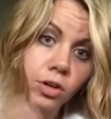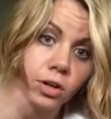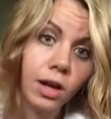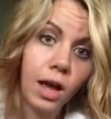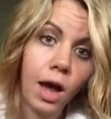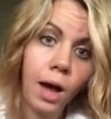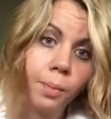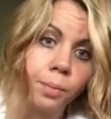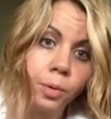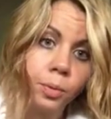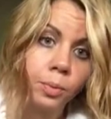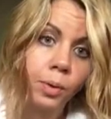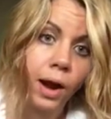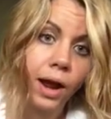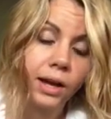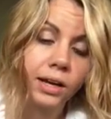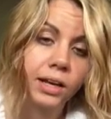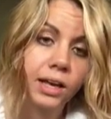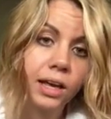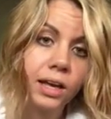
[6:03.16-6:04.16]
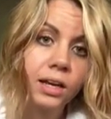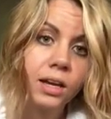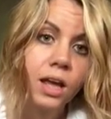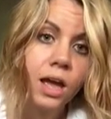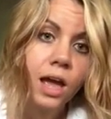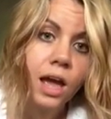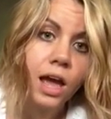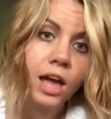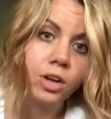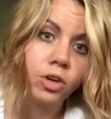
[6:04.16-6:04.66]
you're in an upper bracket
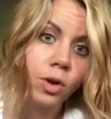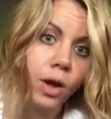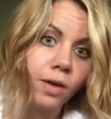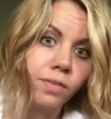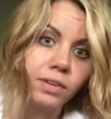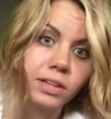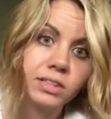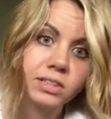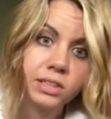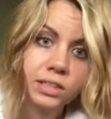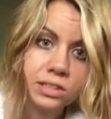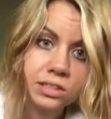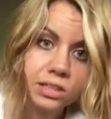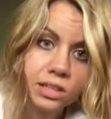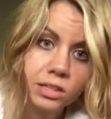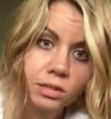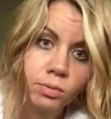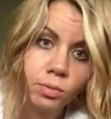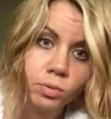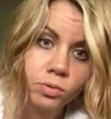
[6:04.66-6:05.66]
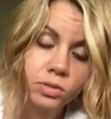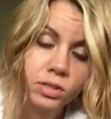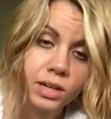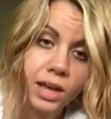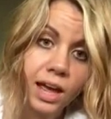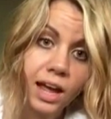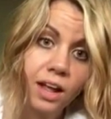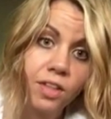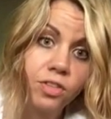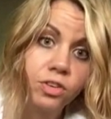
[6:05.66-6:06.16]
and you have like 6 teaspoons a
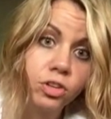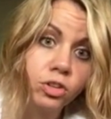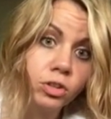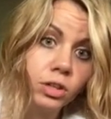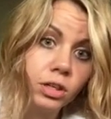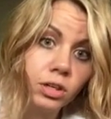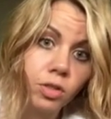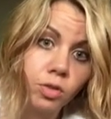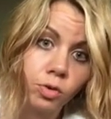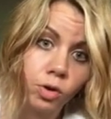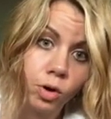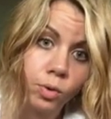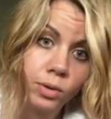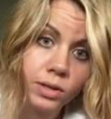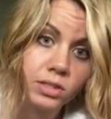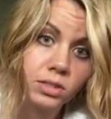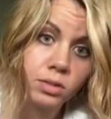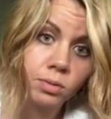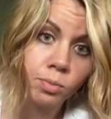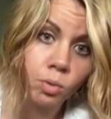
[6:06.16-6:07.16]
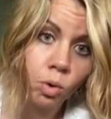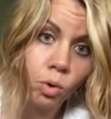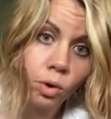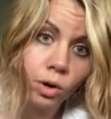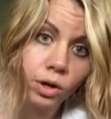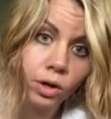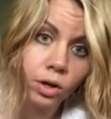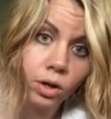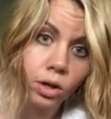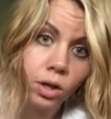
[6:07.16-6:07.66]
day, you need to throw in some
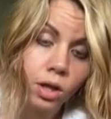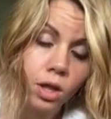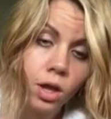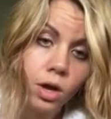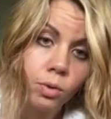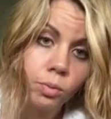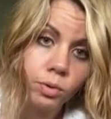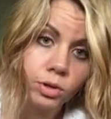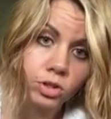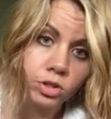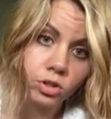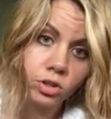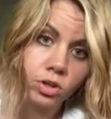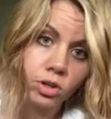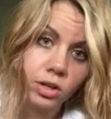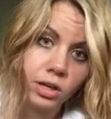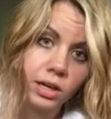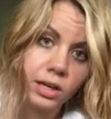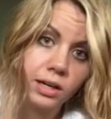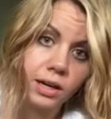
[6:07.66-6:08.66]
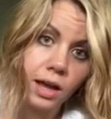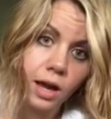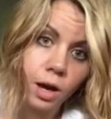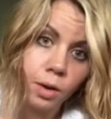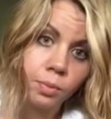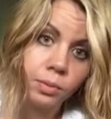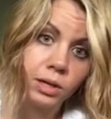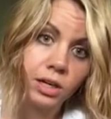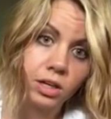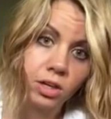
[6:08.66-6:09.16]
oil when you're cooking to
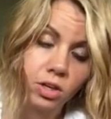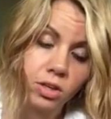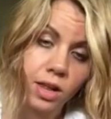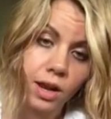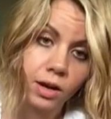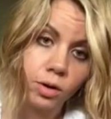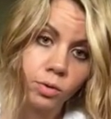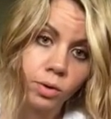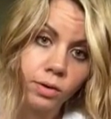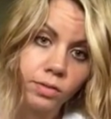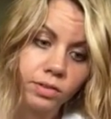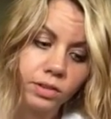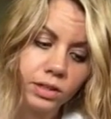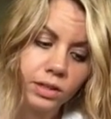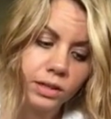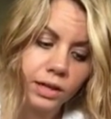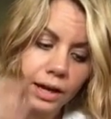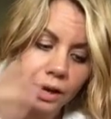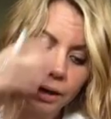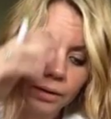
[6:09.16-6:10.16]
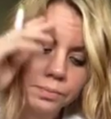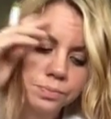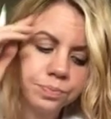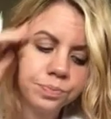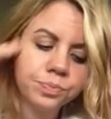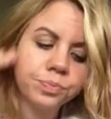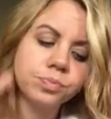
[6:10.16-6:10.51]
help get you that equivalent a day.